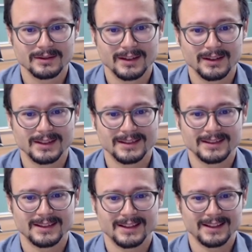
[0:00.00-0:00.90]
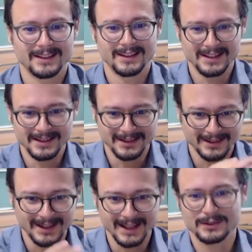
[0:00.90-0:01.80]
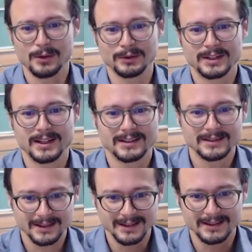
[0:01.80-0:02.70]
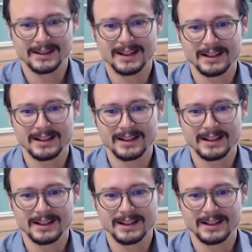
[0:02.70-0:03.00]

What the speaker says: person in that context,